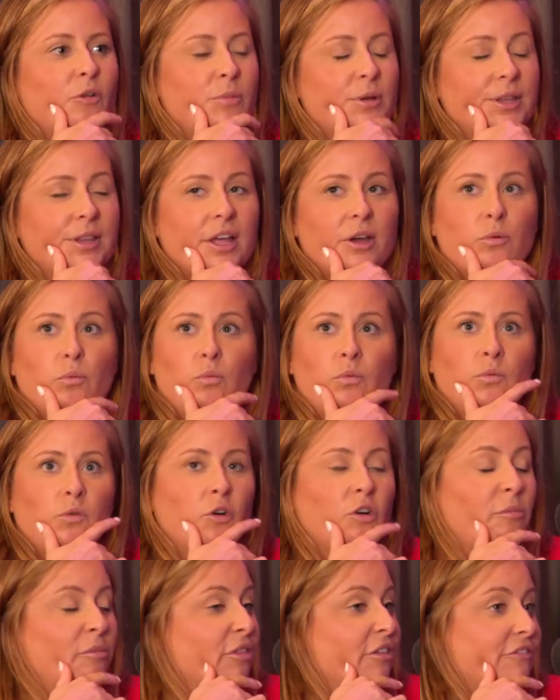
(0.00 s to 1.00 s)
I'll be
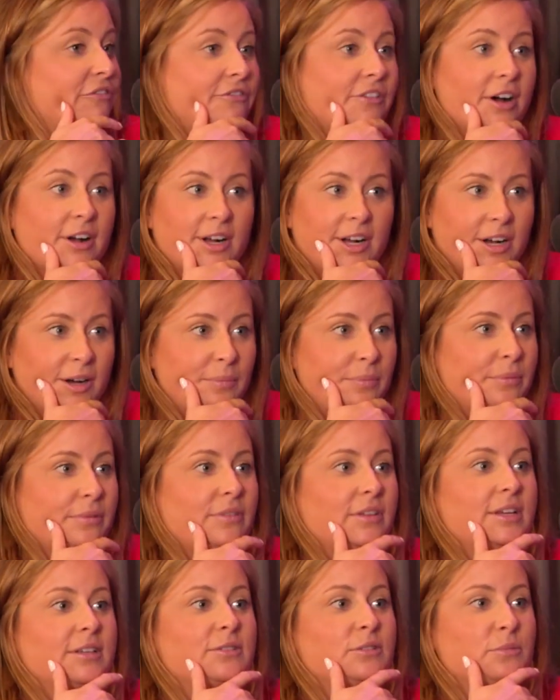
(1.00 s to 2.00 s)
warmed the fuck up.
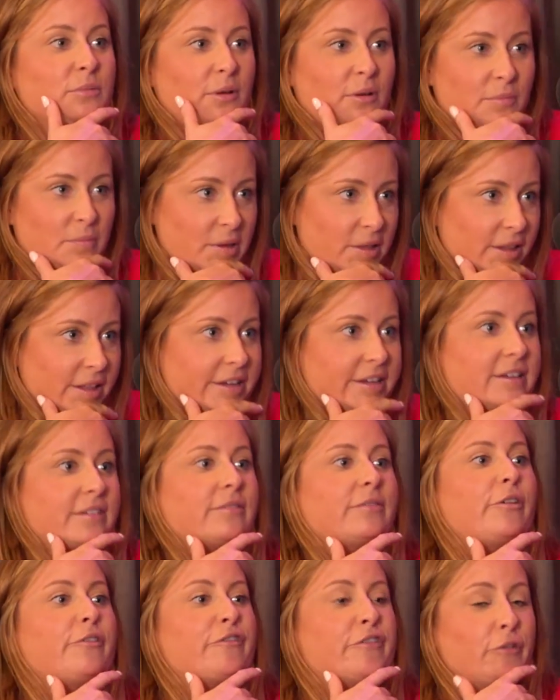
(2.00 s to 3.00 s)
Things will all be
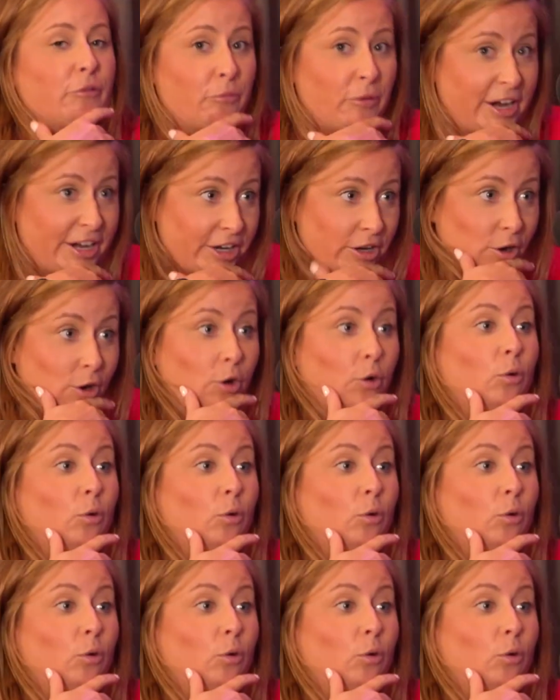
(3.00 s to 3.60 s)
I'll feel right at